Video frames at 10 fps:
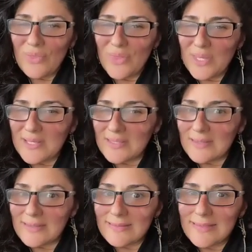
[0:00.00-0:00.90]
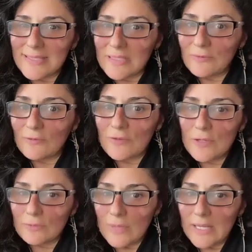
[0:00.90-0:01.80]
this doesn't
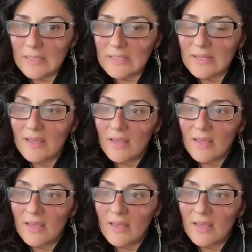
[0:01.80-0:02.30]
feel right,